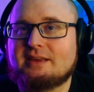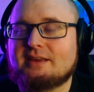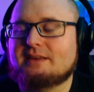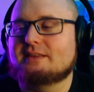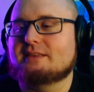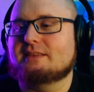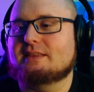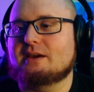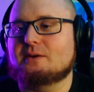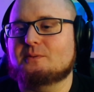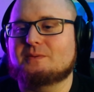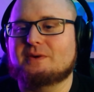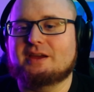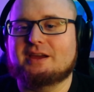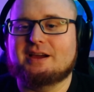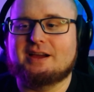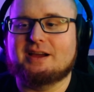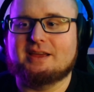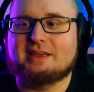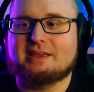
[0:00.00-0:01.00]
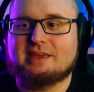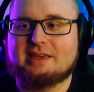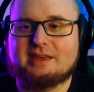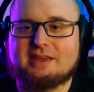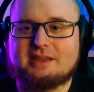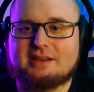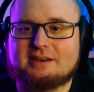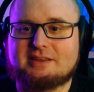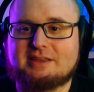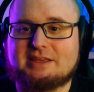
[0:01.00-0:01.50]
That way I
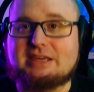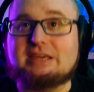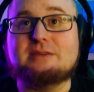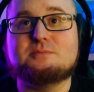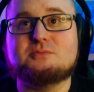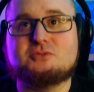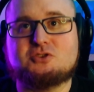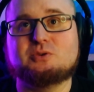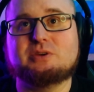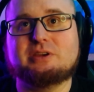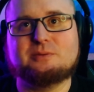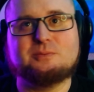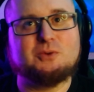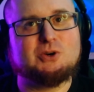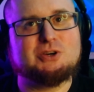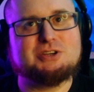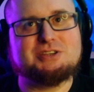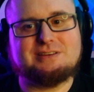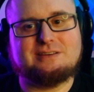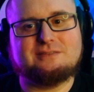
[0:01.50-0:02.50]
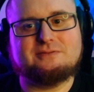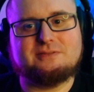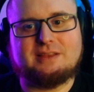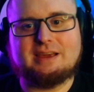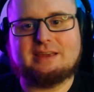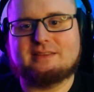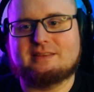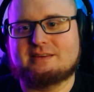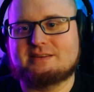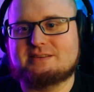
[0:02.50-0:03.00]
can keep doing more stuff
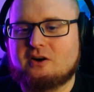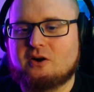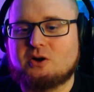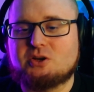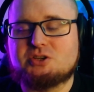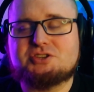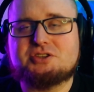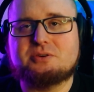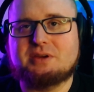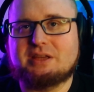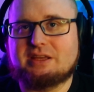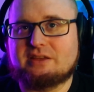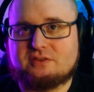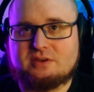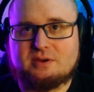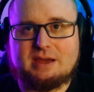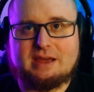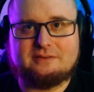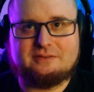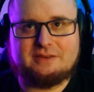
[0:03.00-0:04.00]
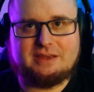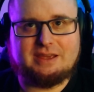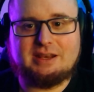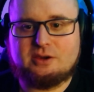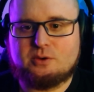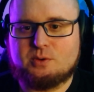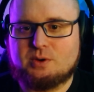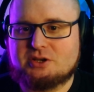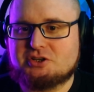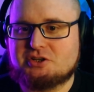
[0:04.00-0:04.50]
like this. Also, if you have
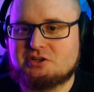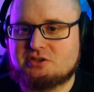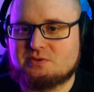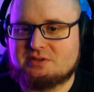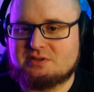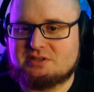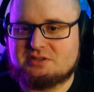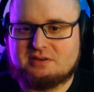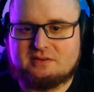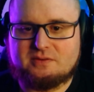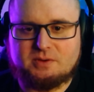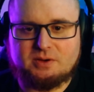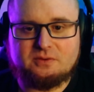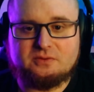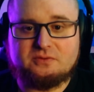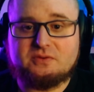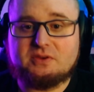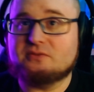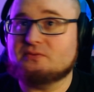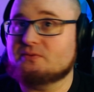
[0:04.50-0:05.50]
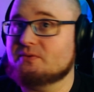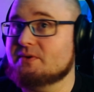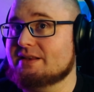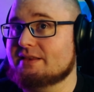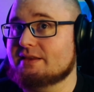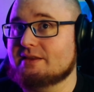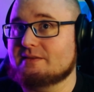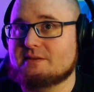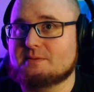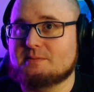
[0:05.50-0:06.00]
any questions whatsoever, feel free to
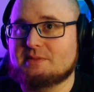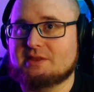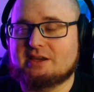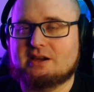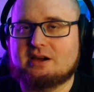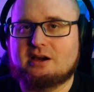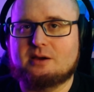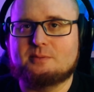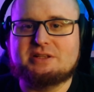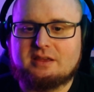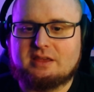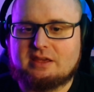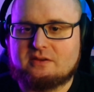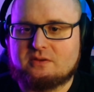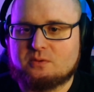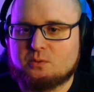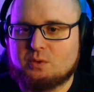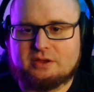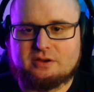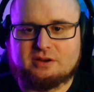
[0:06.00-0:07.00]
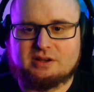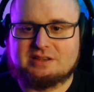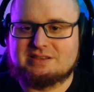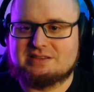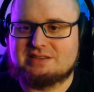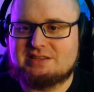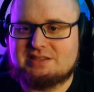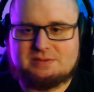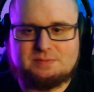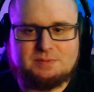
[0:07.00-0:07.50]
leave them in the comments. Whether it's
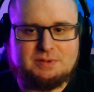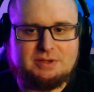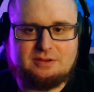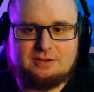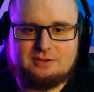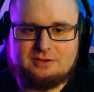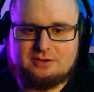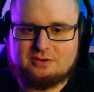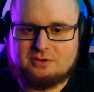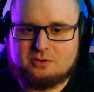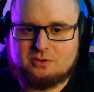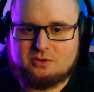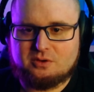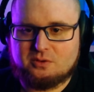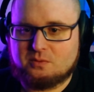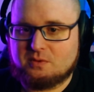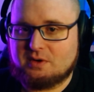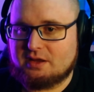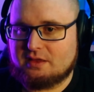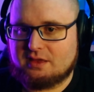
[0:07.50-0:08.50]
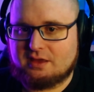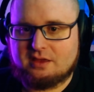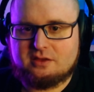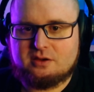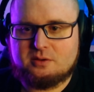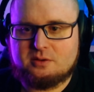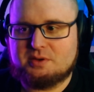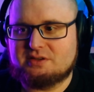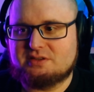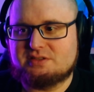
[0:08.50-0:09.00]
this build or one of the
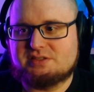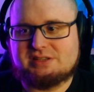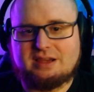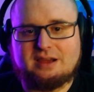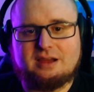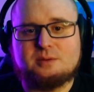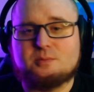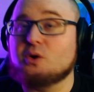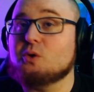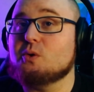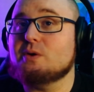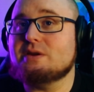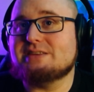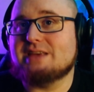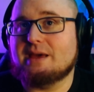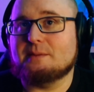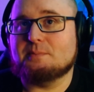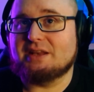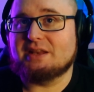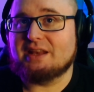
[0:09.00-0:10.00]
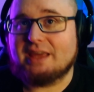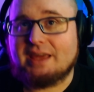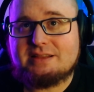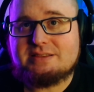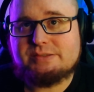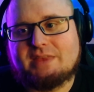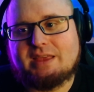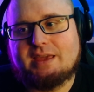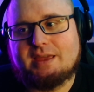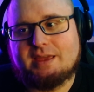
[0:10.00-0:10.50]
other builds, I'm always happy to
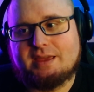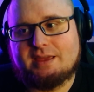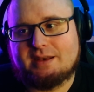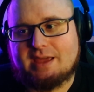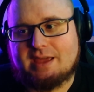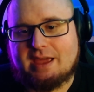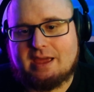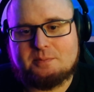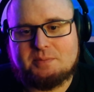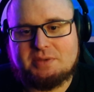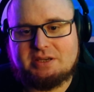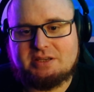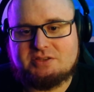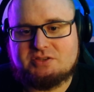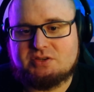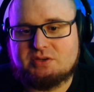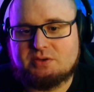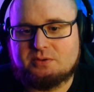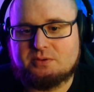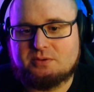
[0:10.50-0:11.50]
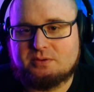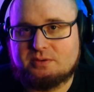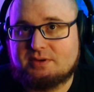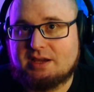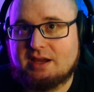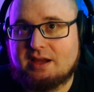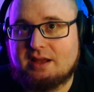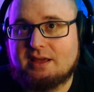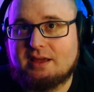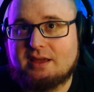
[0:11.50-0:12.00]
answer and happy to
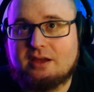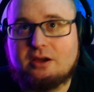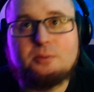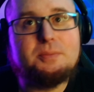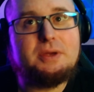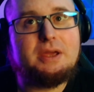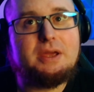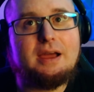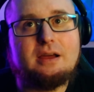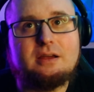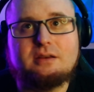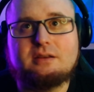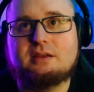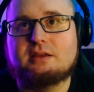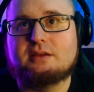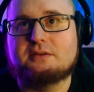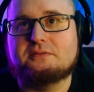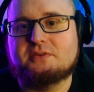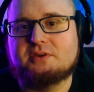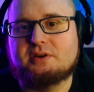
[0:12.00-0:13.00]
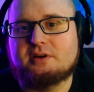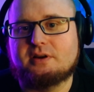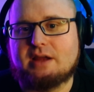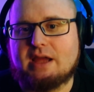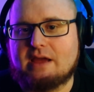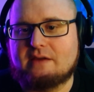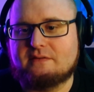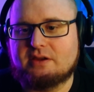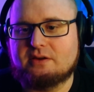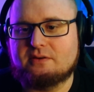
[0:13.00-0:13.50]
kind of help you out if you're
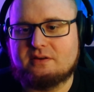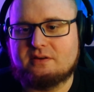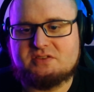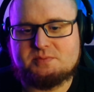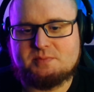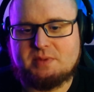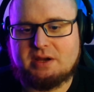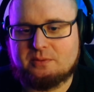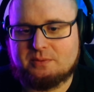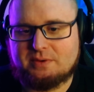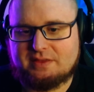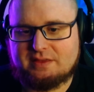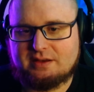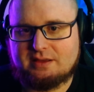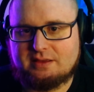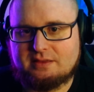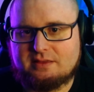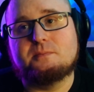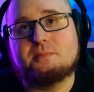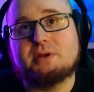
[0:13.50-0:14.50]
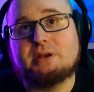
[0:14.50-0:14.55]
having a rough spot with anything.